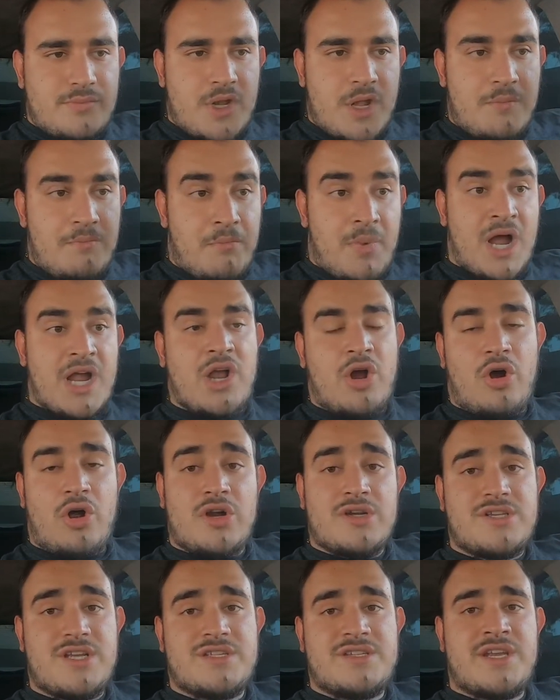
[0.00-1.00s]
my car,
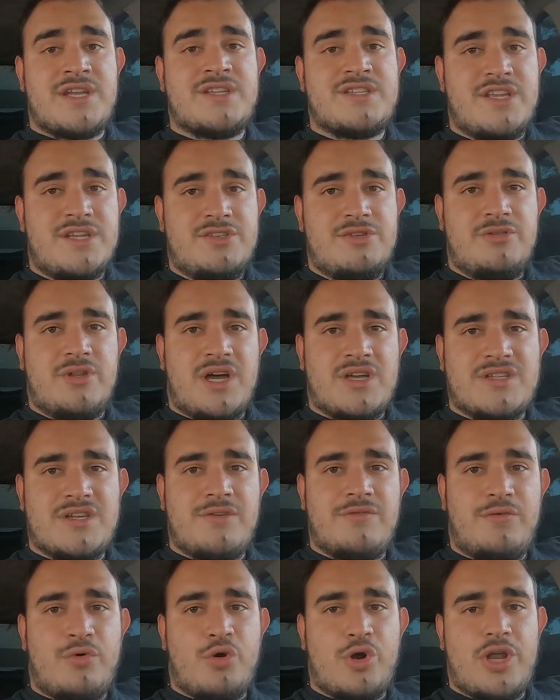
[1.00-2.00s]
as I said, is a
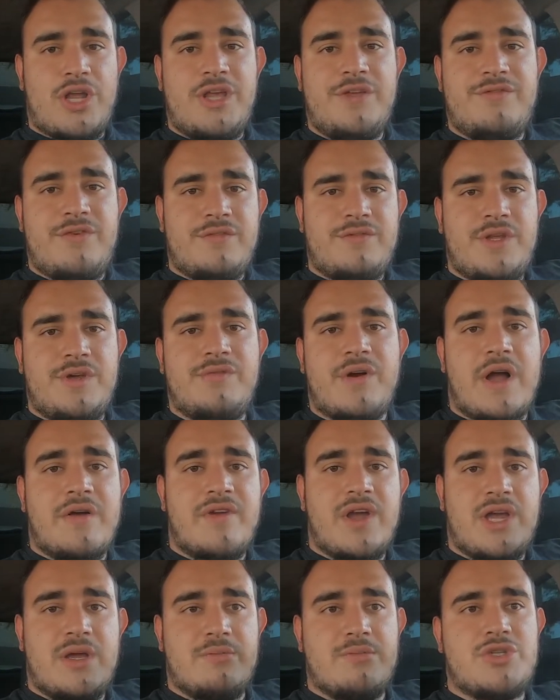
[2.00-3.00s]
2004 E55
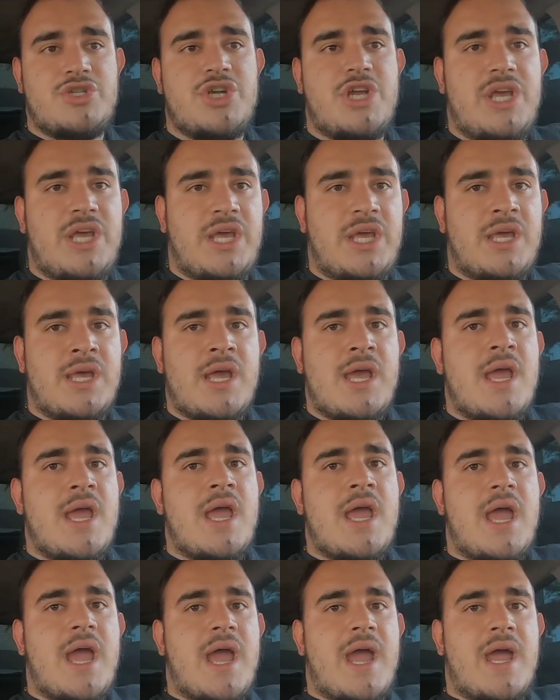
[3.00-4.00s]
AMG,
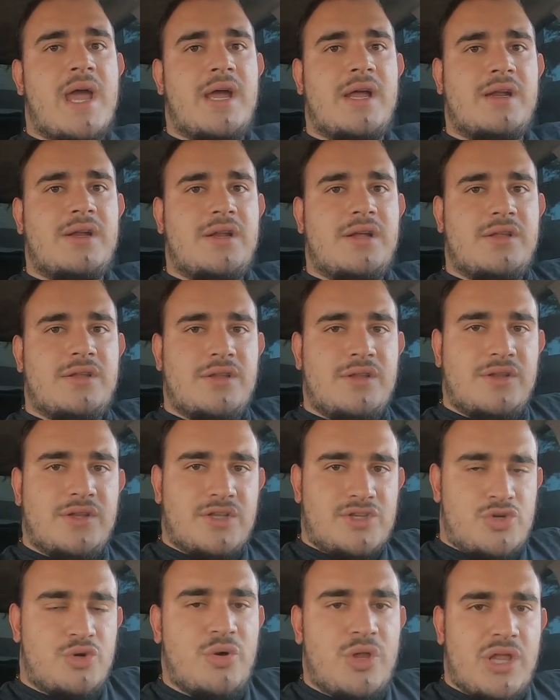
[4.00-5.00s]
and
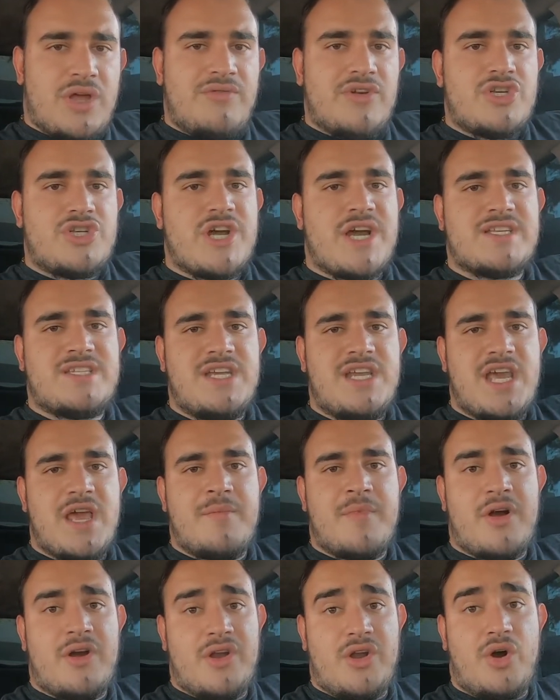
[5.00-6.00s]
the 211 chassis
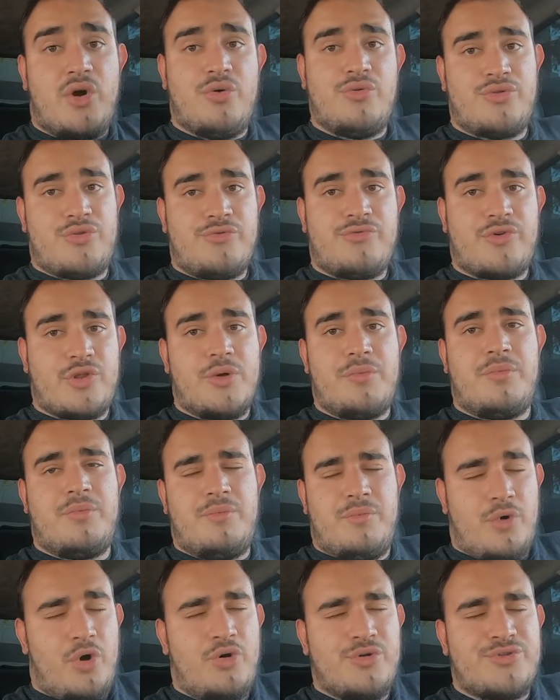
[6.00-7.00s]
came out for the
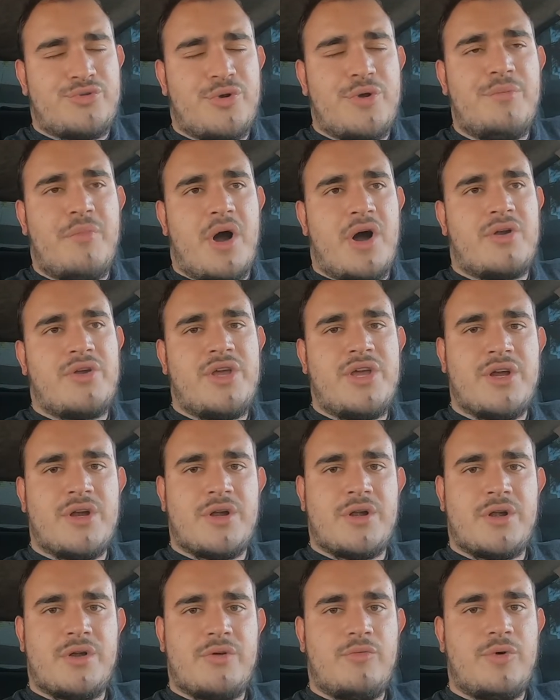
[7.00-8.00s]
03 model
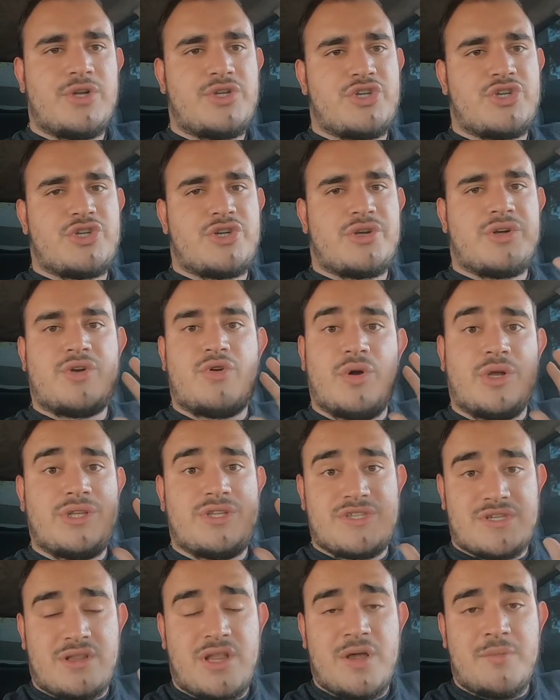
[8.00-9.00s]
year, which, quick
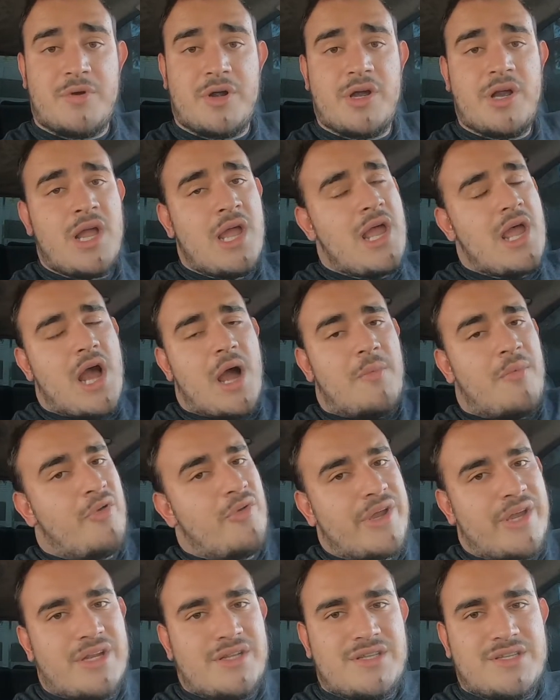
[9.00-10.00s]
disclaimer, I'm
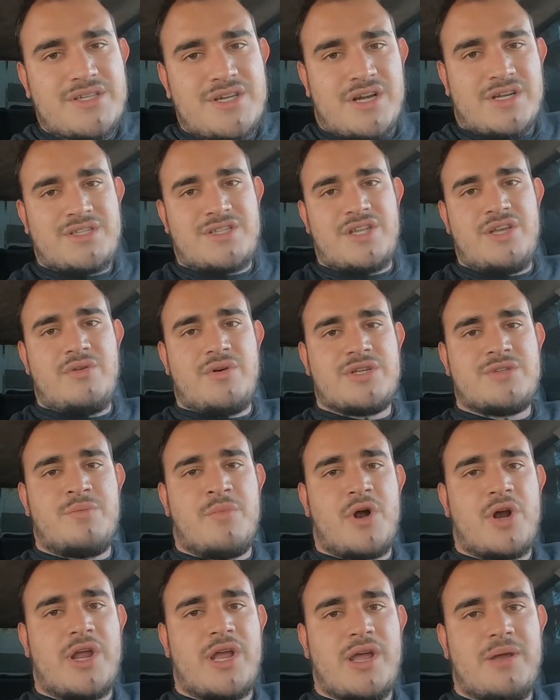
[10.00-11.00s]
only going to discuss the US
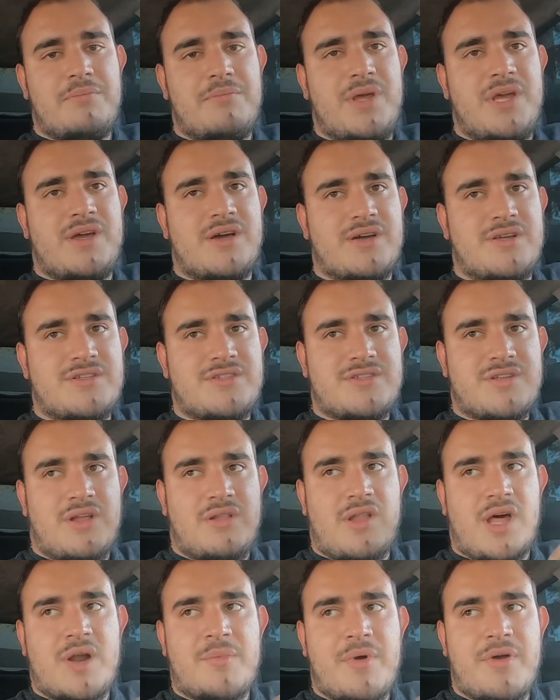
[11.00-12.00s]
market because a
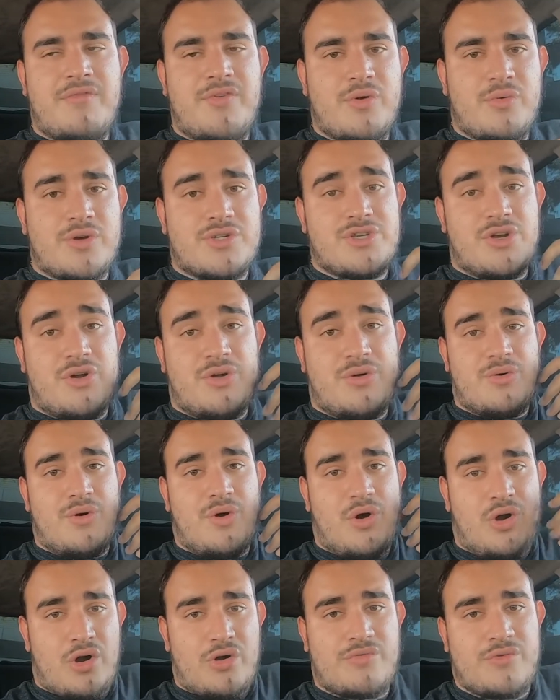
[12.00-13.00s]
lot of my viewers
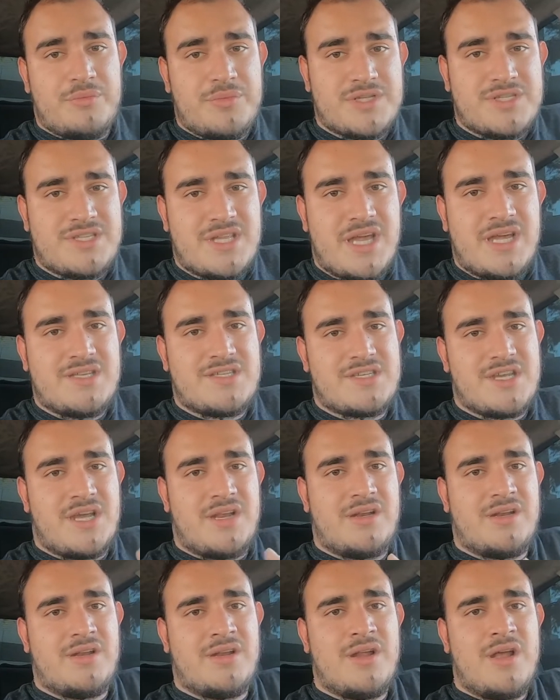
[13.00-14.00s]
are from the States,
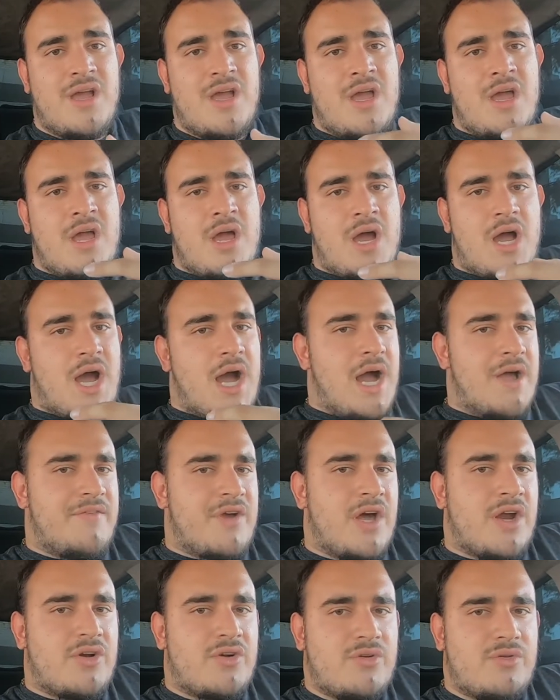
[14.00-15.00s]
and I
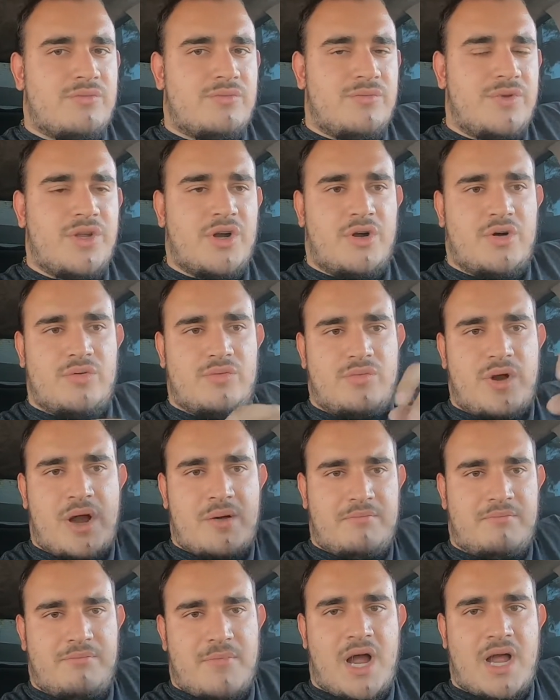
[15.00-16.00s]
kind of, you know,
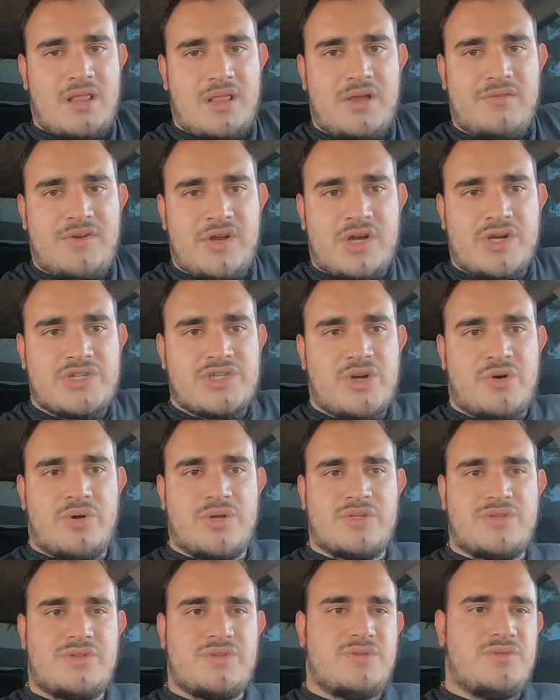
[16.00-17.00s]
I live here, so
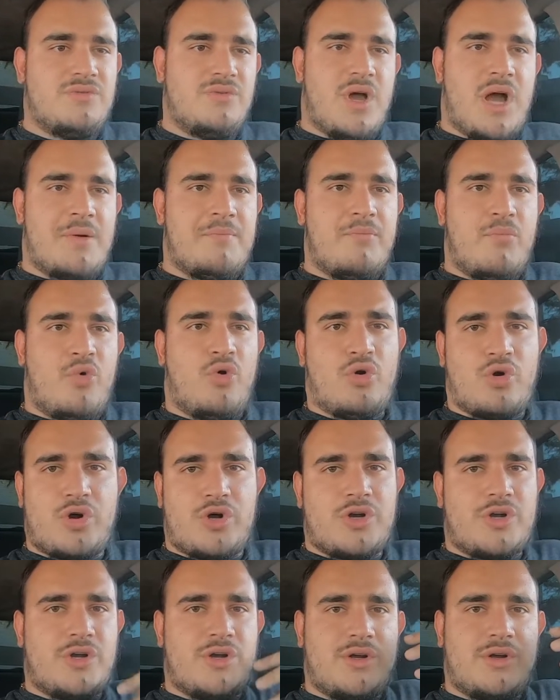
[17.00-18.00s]
I'm
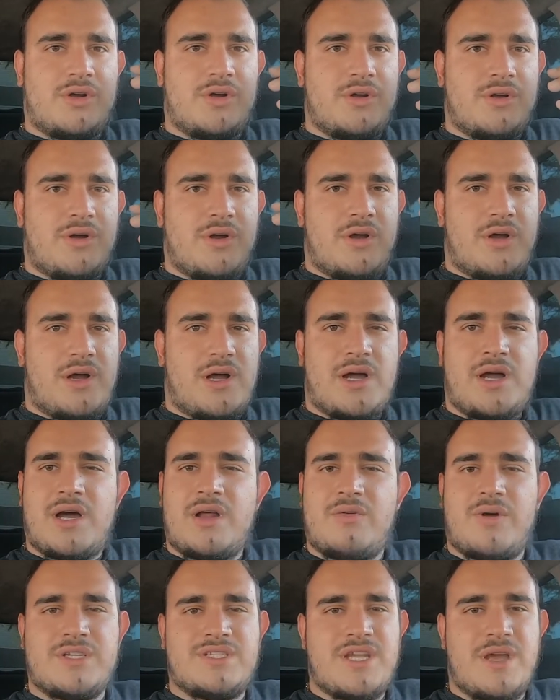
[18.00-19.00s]
more, how
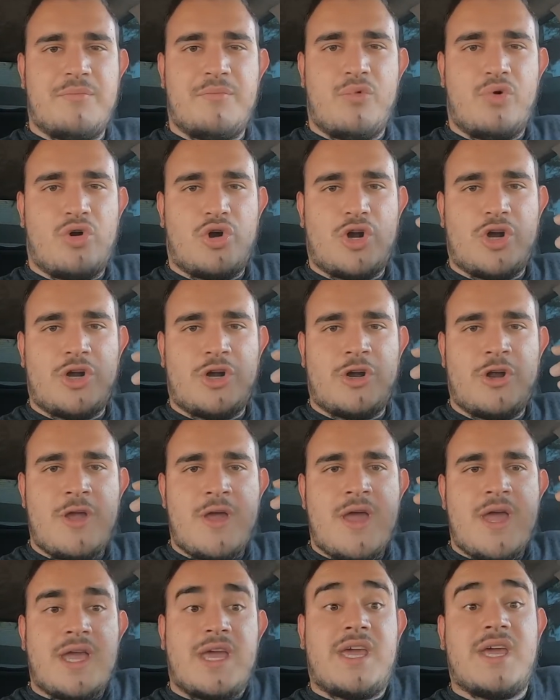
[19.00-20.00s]
do I say it, more
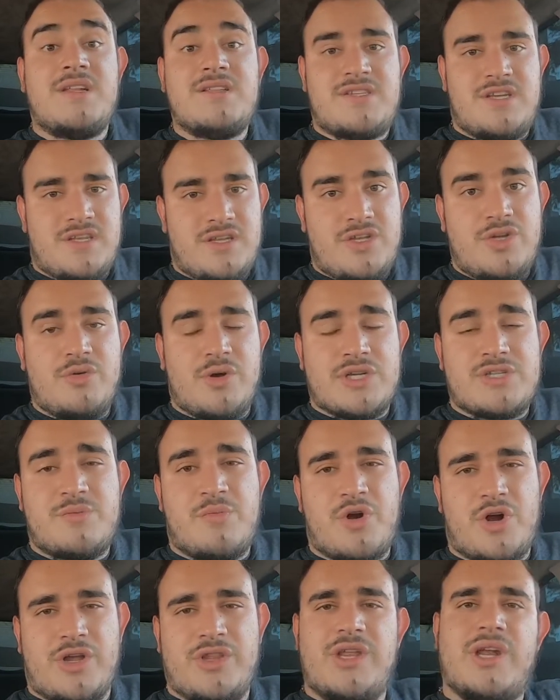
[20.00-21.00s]
kin to the US
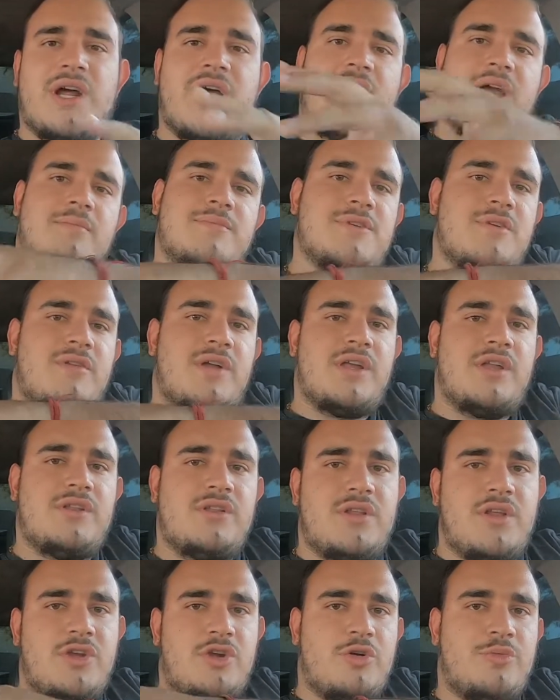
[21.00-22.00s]
market than I am to like
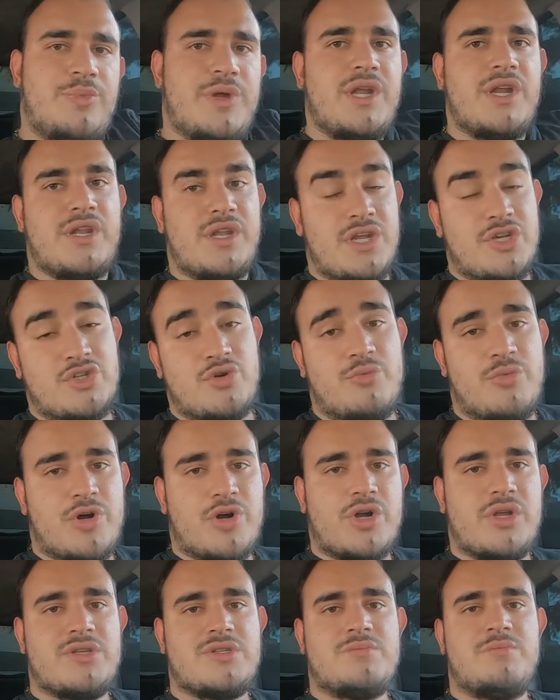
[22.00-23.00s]
the European and Asian
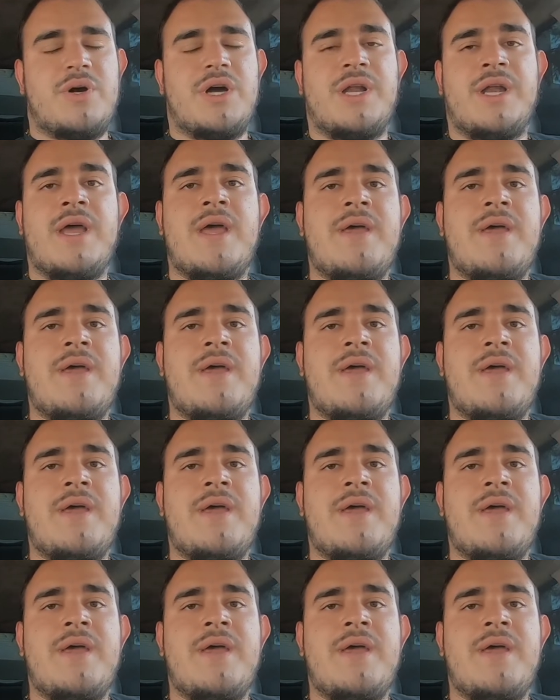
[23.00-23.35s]
markets. But